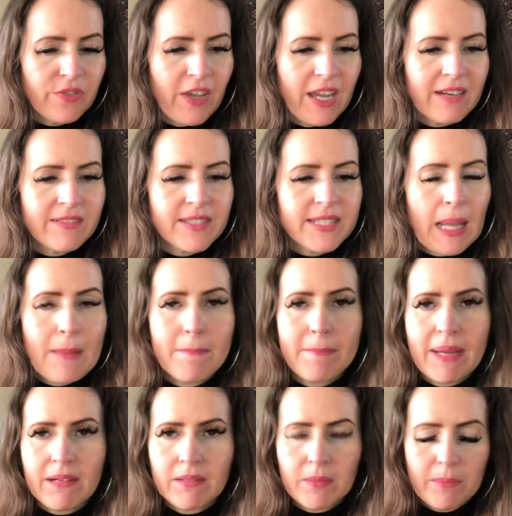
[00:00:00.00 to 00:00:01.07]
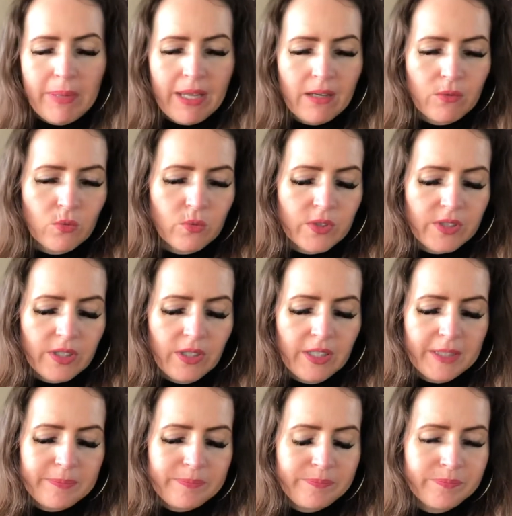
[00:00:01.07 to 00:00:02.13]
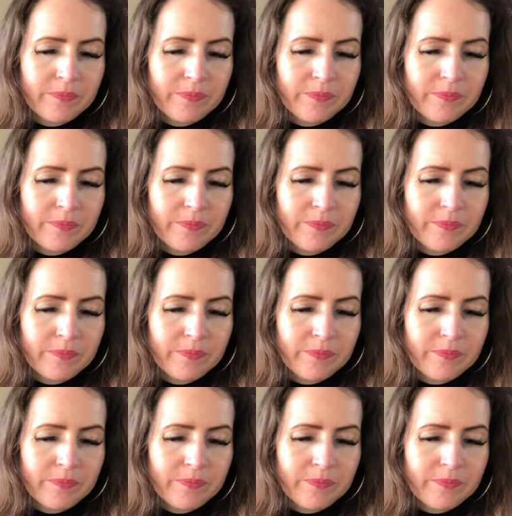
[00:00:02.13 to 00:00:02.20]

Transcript: Aries getting better and better all the time.